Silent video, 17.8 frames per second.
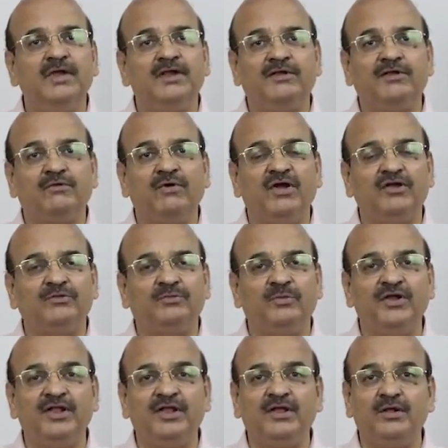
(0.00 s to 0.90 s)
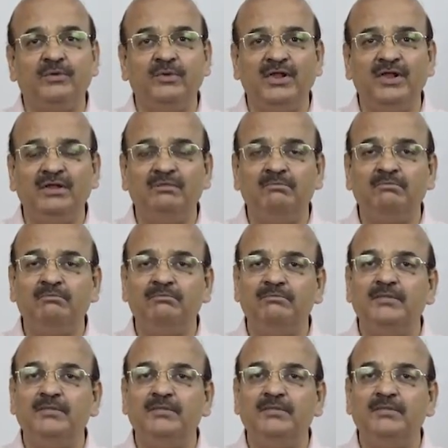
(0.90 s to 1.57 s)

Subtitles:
It requires political will.